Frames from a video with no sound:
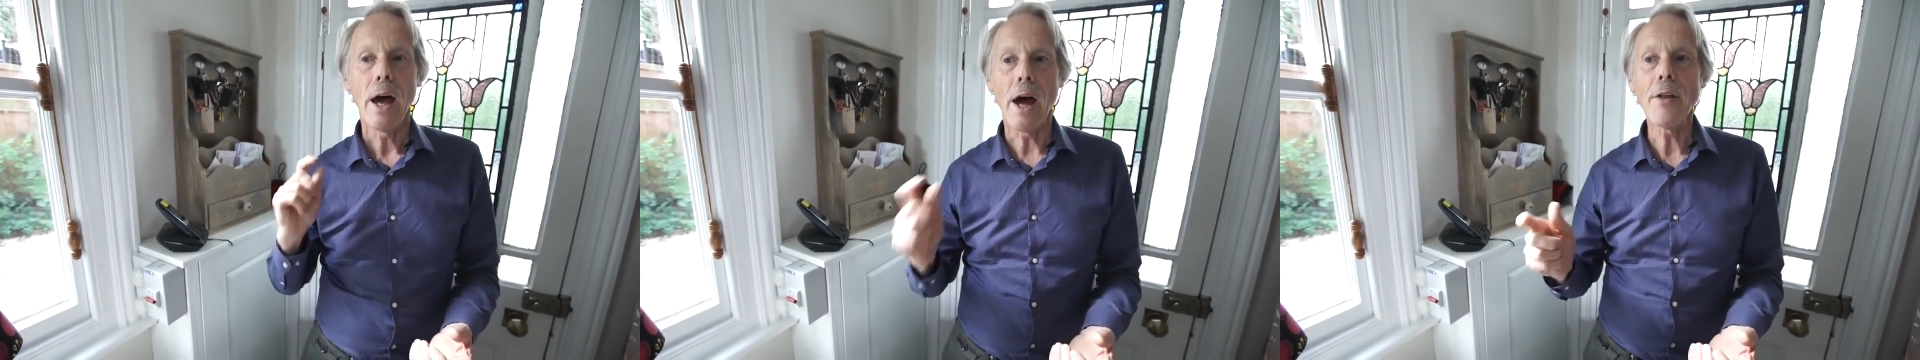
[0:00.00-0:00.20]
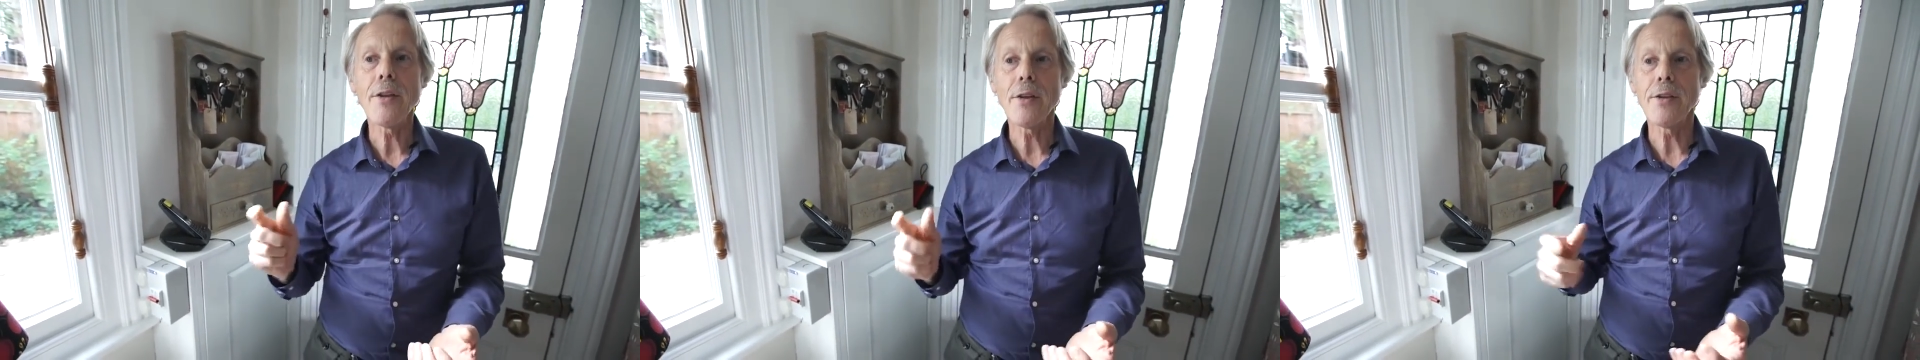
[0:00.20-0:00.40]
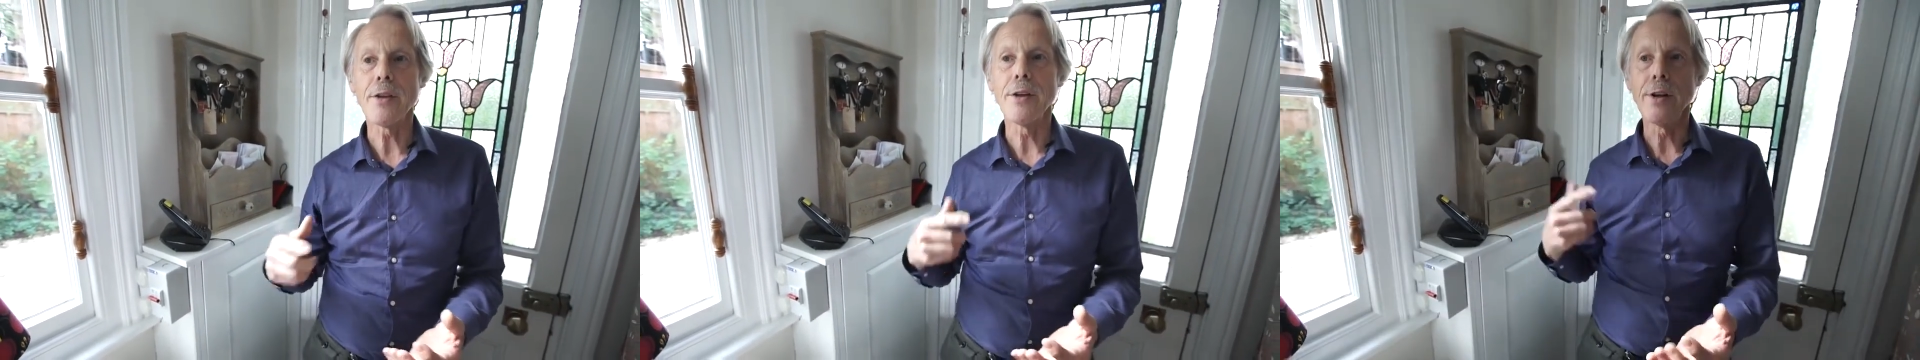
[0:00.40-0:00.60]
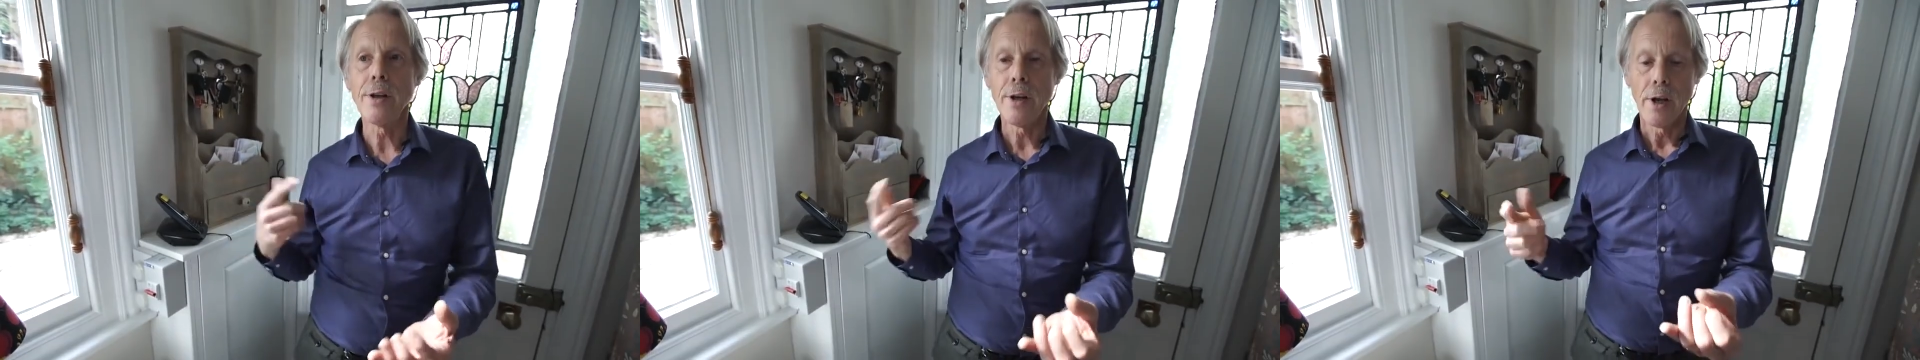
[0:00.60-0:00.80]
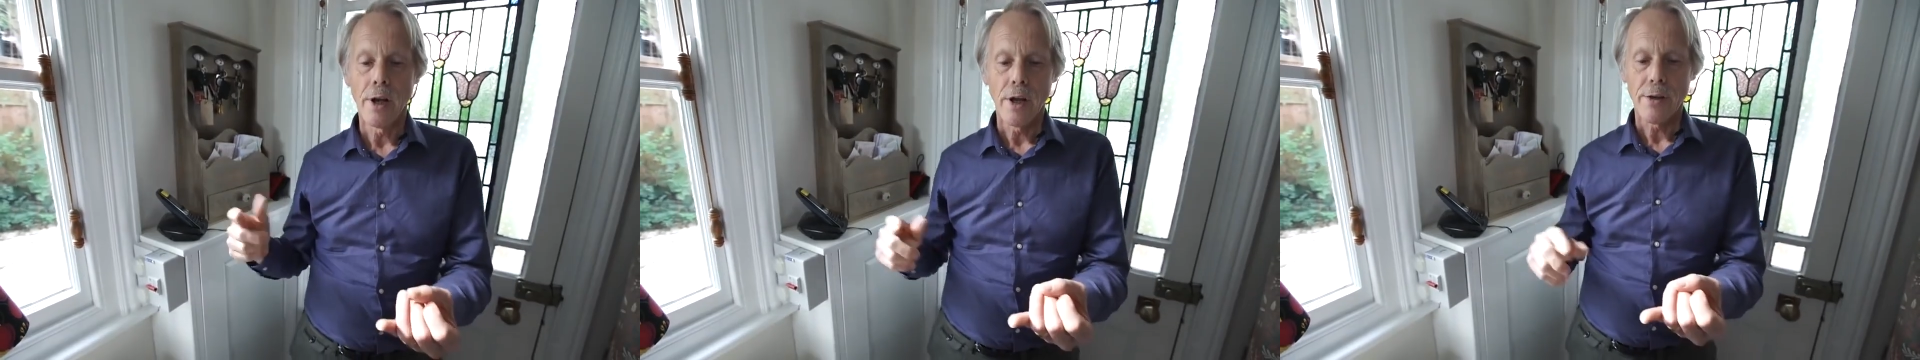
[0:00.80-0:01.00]
other
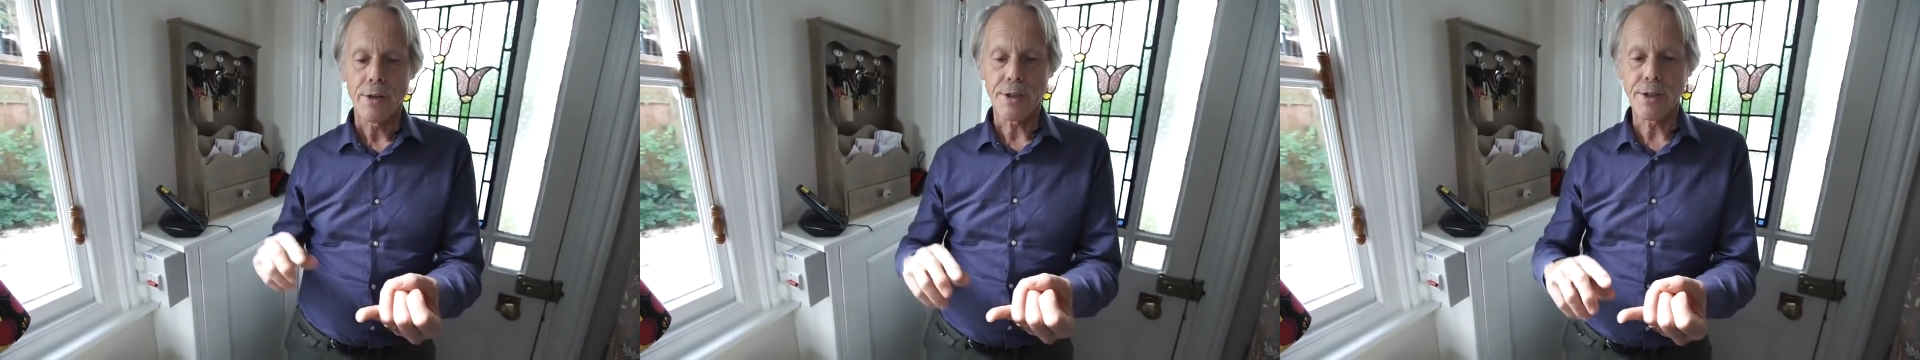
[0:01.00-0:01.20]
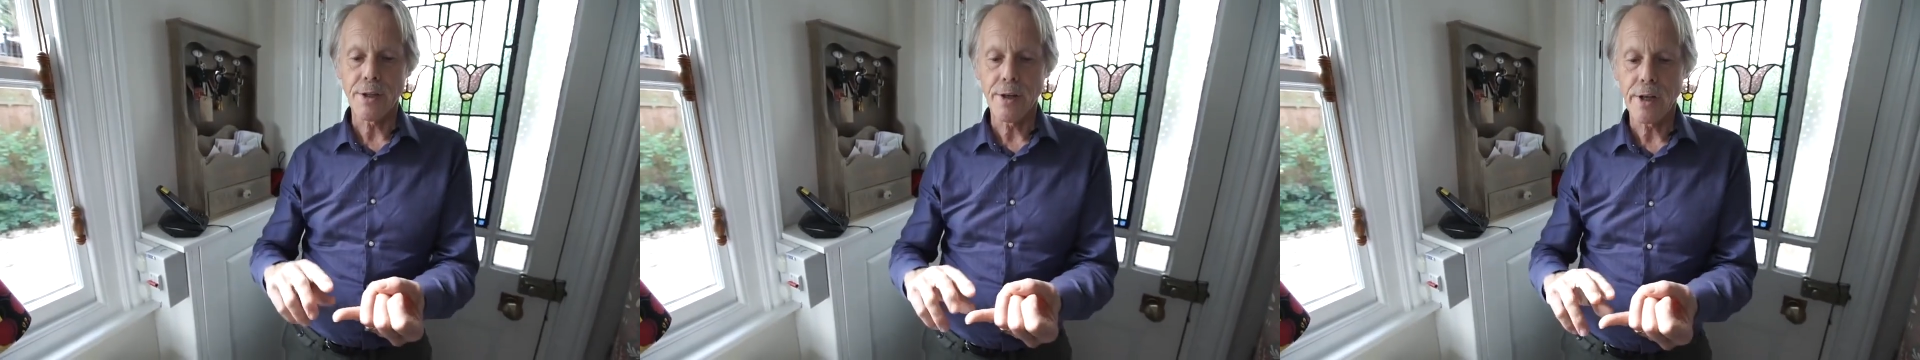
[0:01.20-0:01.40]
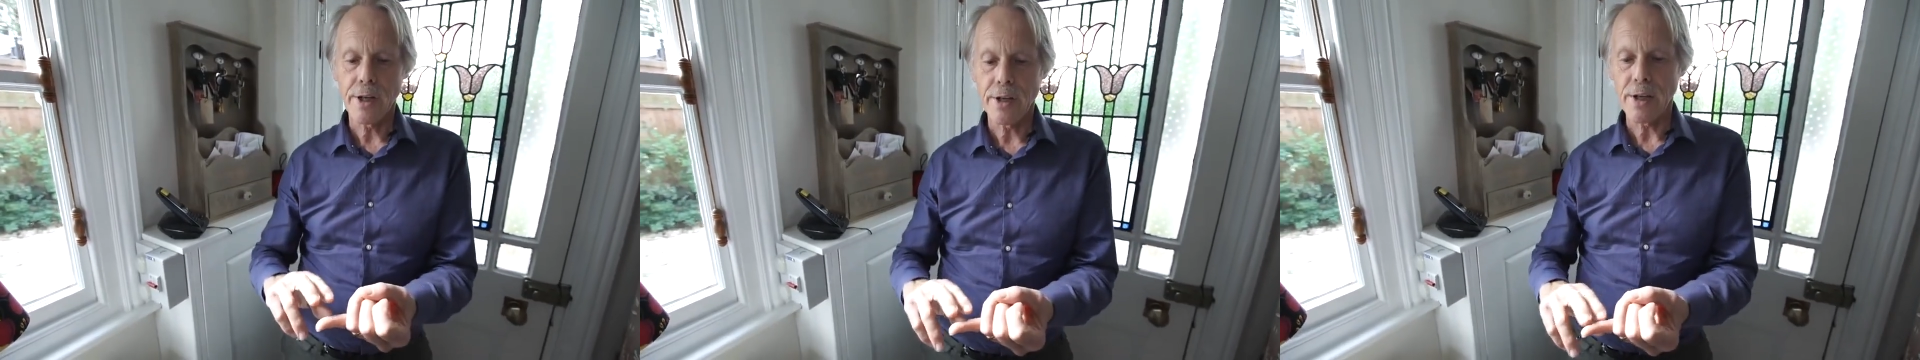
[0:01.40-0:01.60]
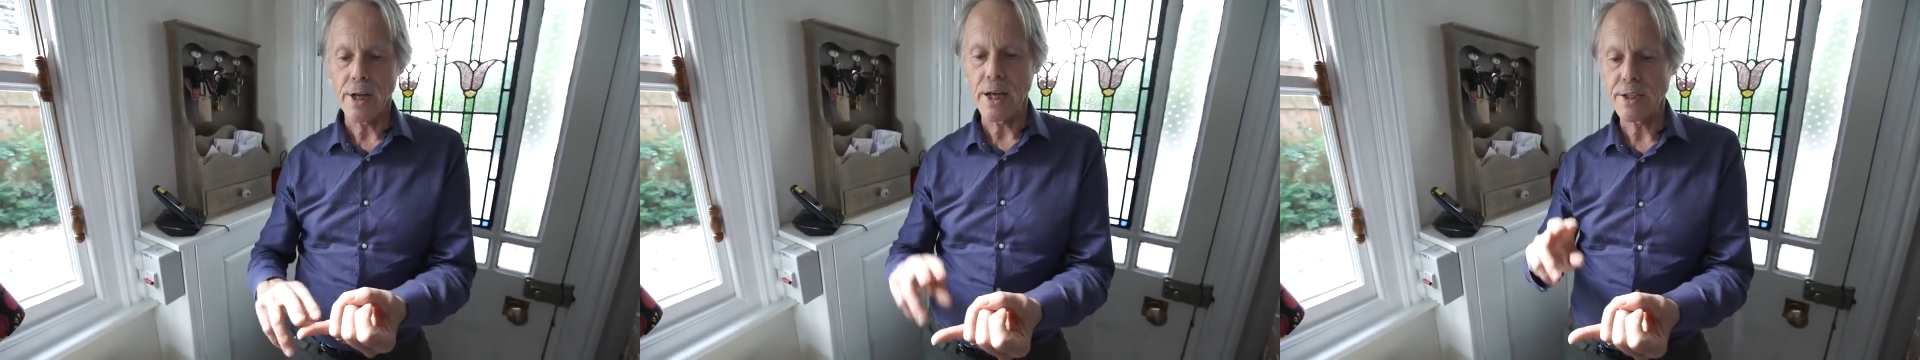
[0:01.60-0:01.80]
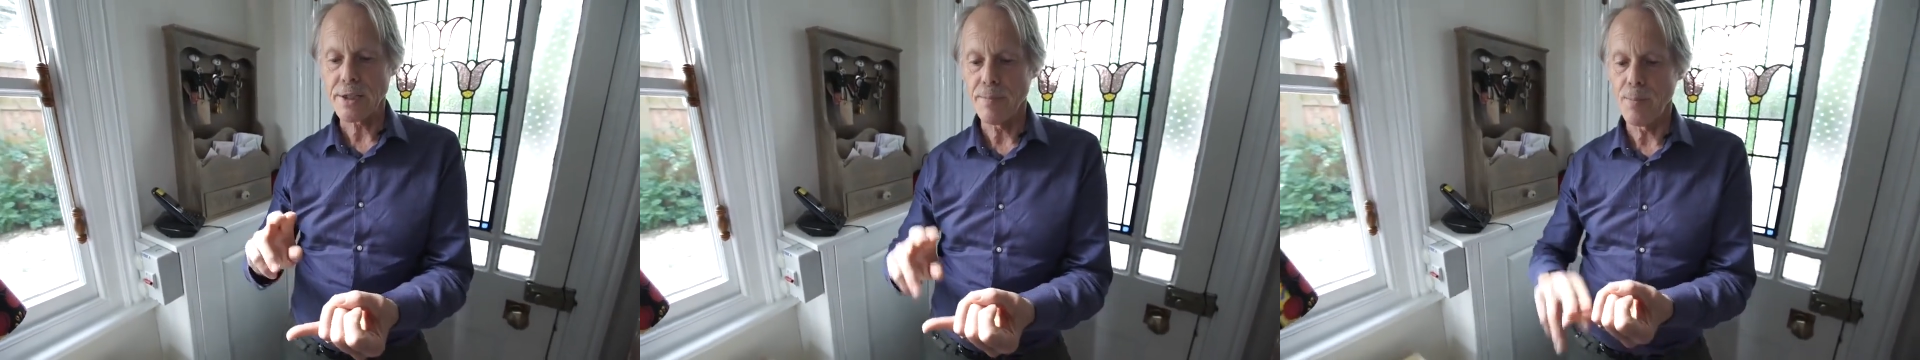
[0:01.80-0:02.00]
than the circuit that
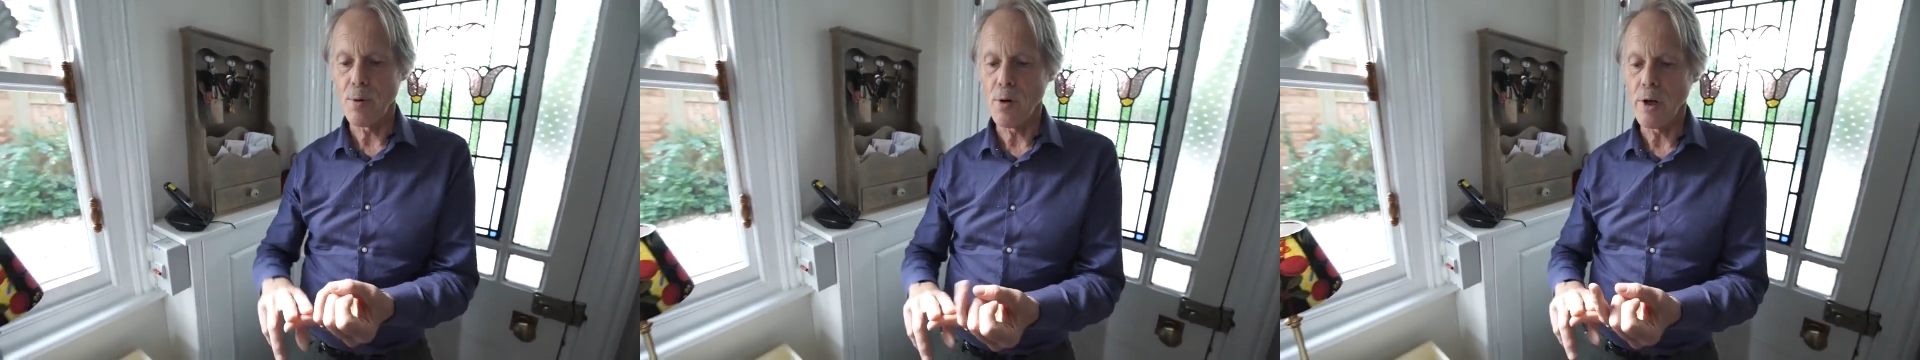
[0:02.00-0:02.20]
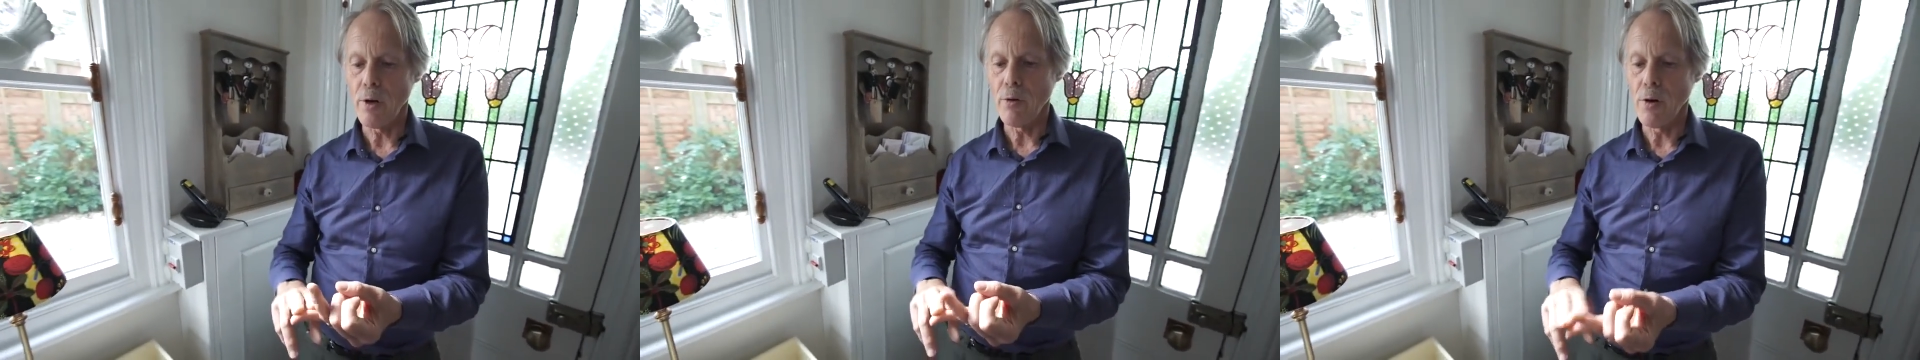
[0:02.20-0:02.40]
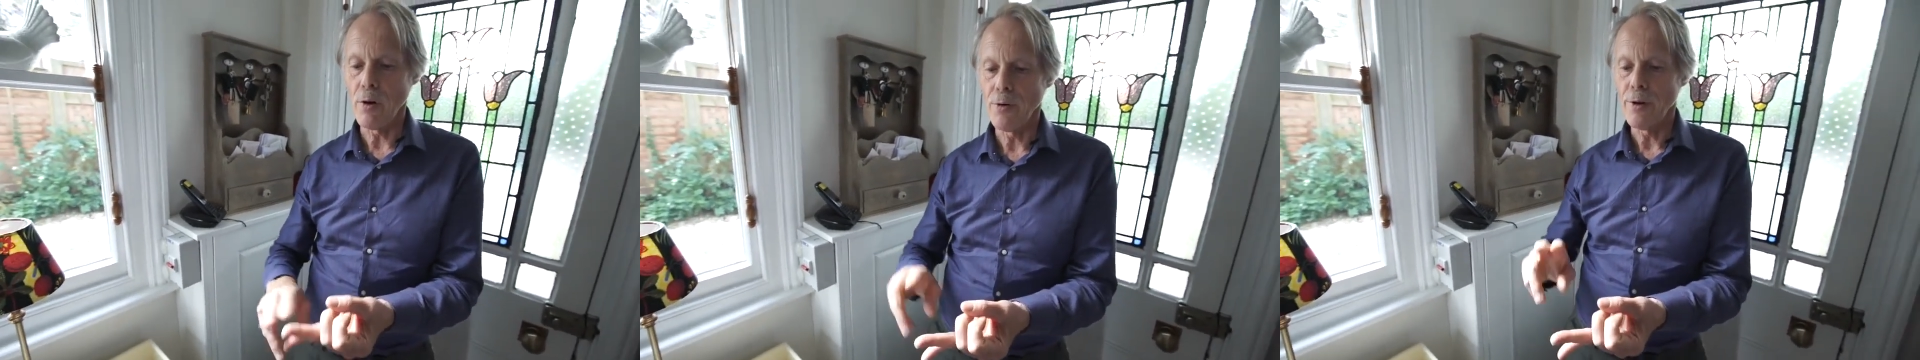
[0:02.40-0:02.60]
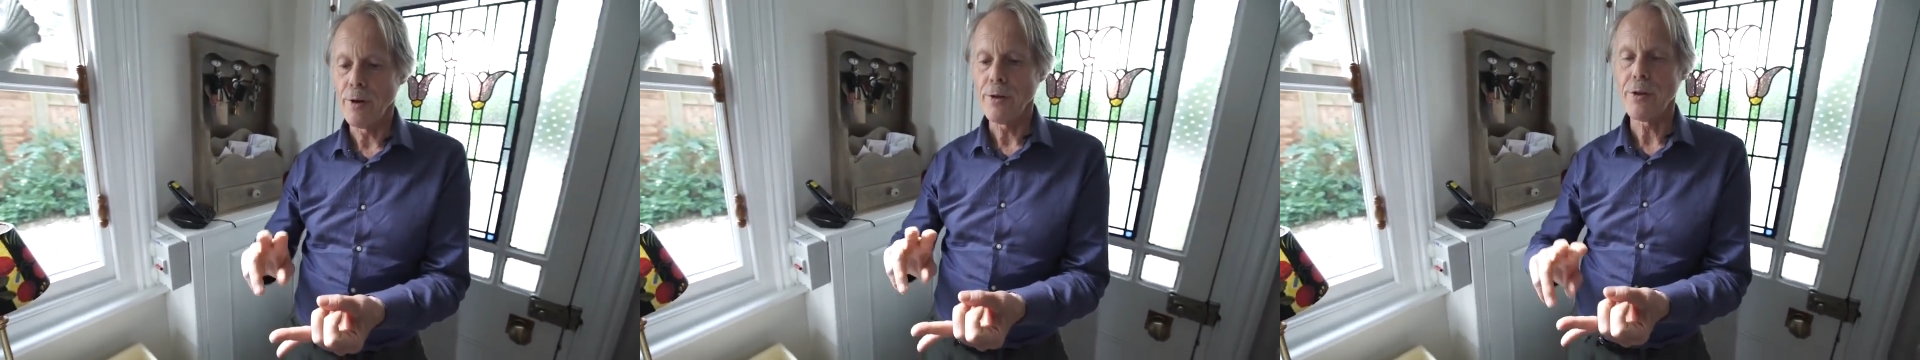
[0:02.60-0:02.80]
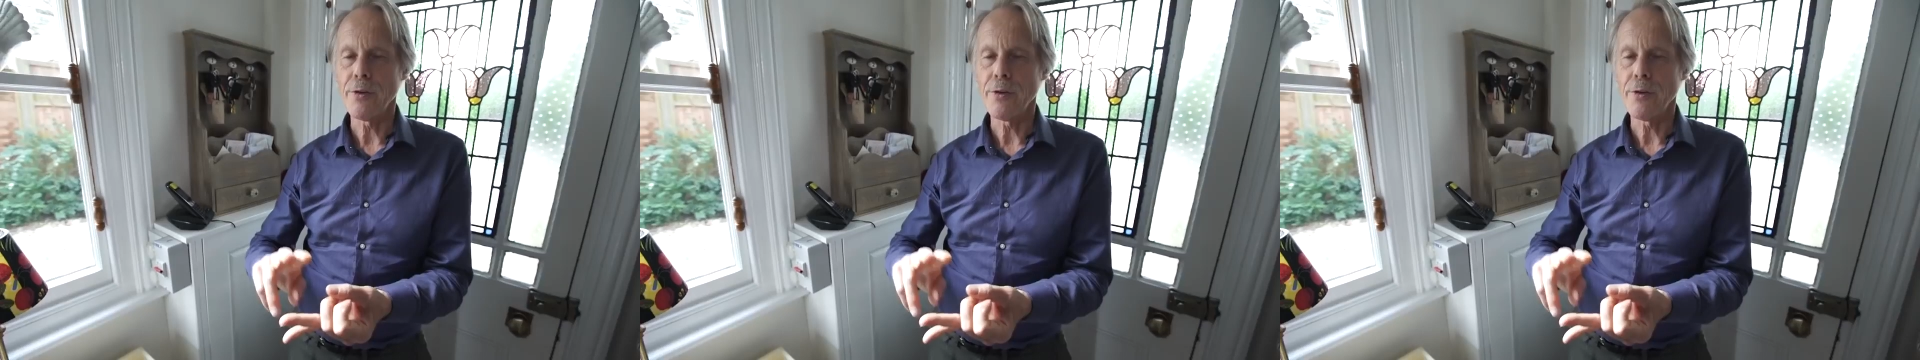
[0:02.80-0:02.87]
has the boiler on,